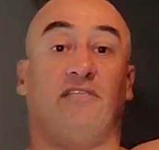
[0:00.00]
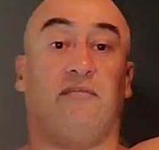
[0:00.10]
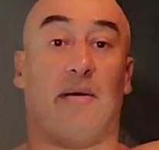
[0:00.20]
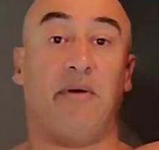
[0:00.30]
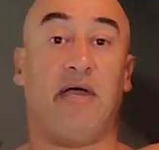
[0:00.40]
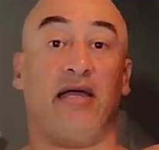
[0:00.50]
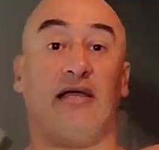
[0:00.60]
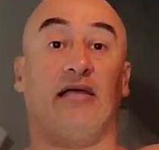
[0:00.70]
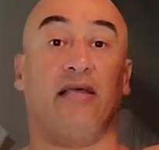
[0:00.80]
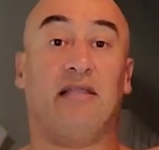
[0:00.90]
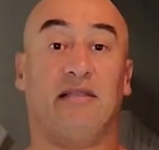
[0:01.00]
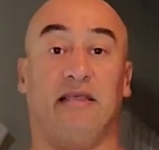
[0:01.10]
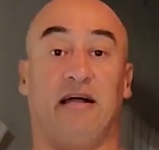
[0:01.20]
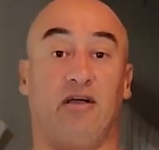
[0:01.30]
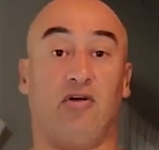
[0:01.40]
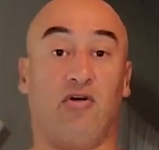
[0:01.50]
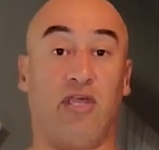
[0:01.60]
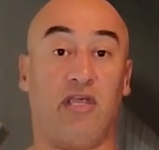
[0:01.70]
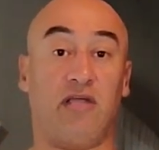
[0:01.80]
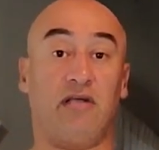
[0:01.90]
with my back. Then I go
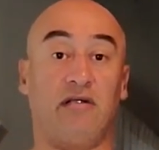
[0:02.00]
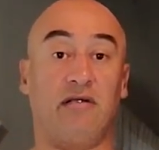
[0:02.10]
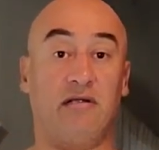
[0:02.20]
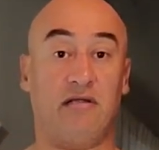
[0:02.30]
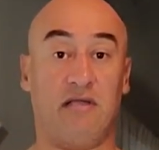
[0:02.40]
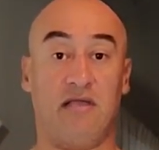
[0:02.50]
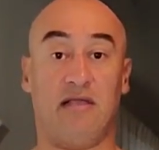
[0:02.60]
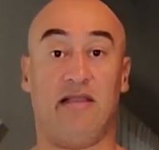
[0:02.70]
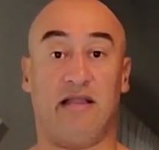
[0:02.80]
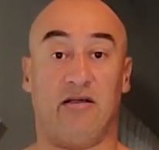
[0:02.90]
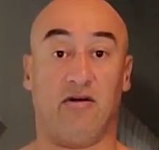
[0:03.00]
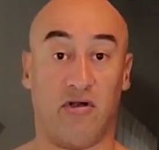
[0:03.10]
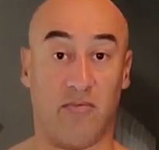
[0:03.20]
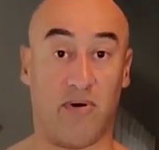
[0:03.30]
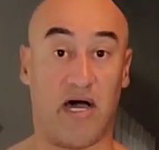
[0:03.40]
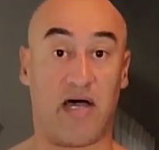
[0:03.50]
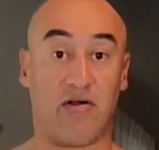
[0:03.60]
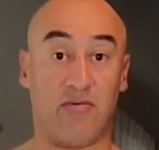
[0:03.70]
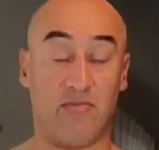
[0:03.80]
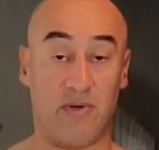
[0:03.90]
here. Then I go in the
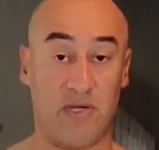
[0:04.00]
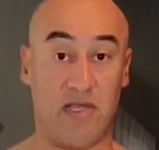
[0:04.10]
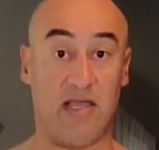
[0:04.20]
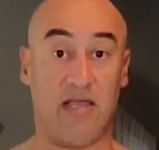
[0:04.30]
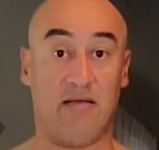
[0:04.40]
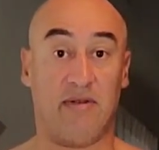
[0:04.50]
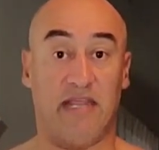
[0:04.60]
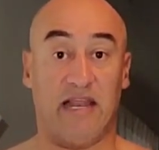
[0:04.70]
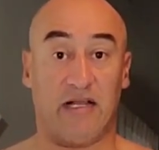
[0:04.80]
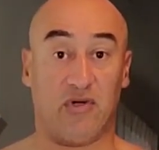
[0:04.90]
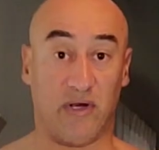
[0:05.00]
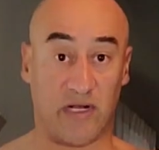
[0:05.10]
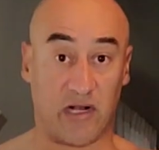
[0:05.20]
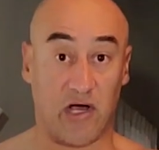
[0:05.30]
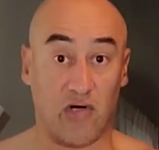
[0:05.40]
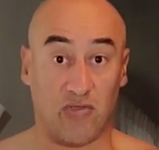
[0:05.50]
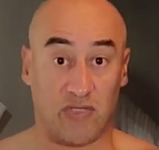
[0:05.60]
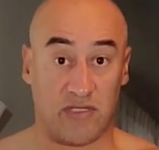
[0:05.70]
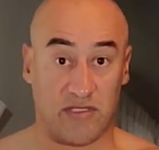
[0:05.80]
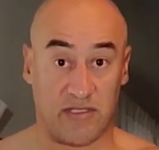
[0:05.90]
bottom. Then I do it
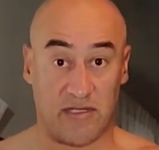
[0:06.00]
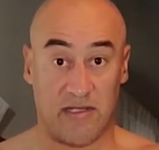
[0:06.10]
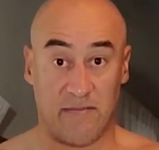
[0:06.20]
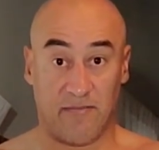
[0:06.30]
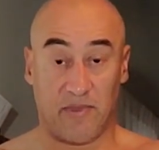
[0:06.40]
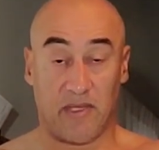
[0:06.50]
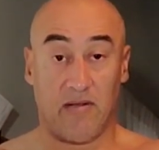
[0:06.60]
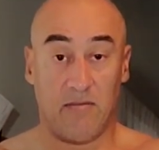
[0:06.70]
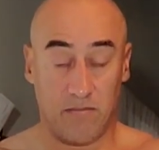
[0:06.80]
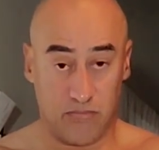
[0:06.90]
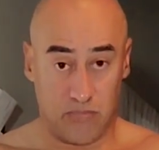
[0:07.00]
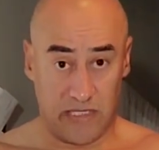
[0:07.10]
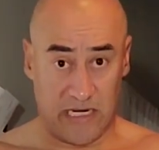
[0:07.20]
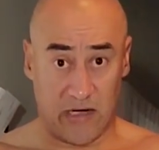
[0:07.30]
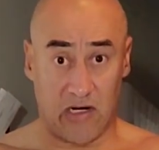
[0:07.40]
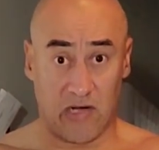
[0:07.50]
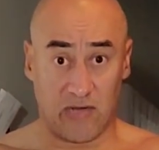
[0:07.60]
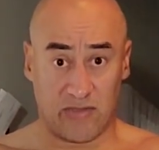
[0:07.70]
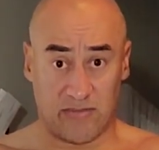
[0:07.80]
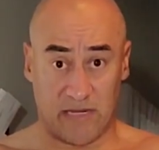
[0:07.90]
close. Now
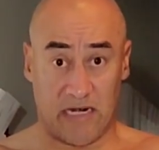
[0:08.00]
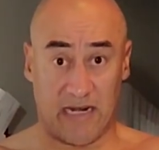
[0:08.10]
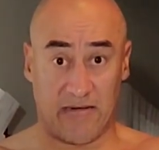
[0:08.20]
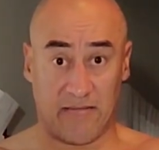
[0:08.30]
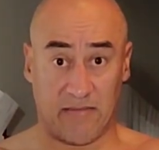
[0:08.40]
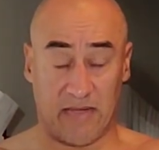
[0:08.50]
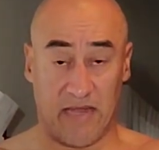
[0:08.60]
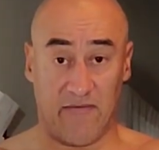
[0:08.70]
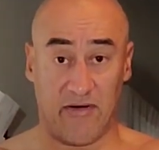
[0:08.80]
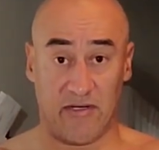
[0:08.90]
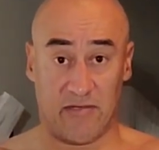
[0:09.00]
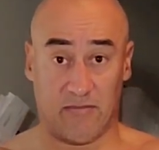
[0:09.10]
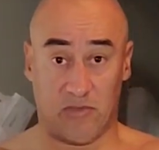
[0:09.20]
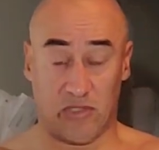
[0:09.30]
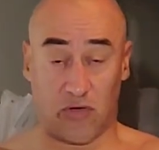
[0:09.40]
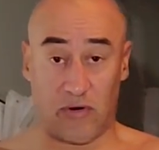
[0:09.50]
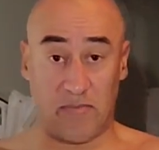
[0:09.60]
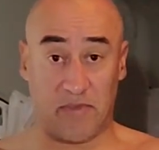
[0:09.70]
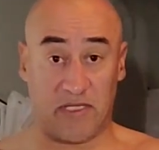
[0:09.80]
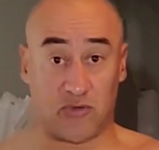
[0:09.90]
close, I like having the
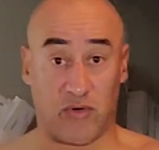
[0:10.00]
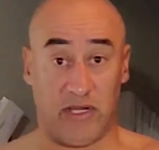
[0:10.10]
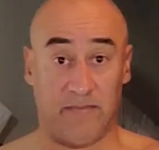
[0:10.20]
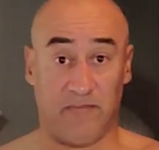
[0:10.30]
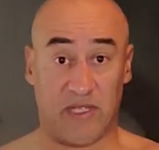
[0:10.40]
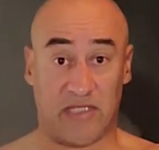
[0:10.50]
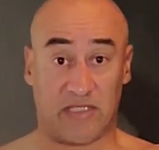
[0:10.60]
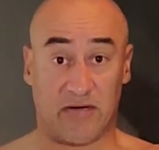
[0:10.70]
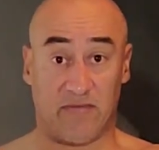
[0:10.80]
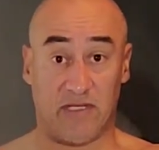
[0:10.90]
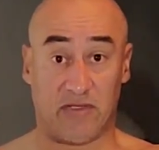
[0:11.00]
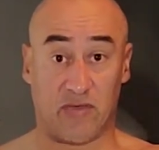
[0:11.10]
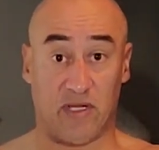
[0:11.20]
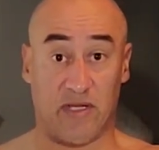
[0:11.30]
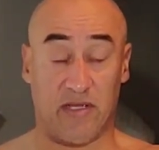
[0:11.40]
grip this way instead of this way.